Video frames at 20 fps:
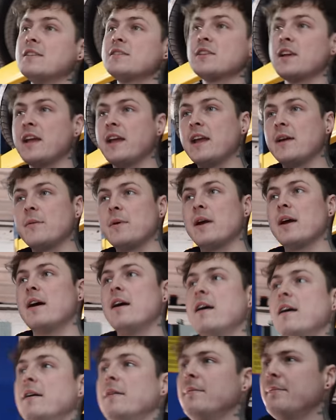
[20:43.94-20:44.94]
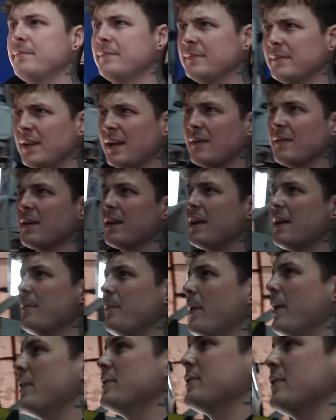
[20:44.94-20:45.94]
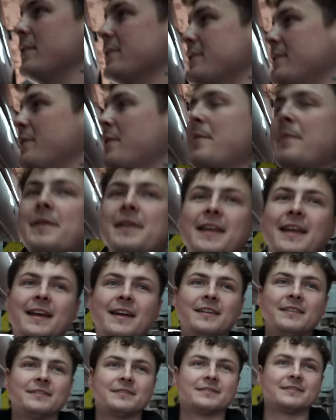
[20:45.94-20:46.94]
So here we are, lovely Peugeot. So come on here.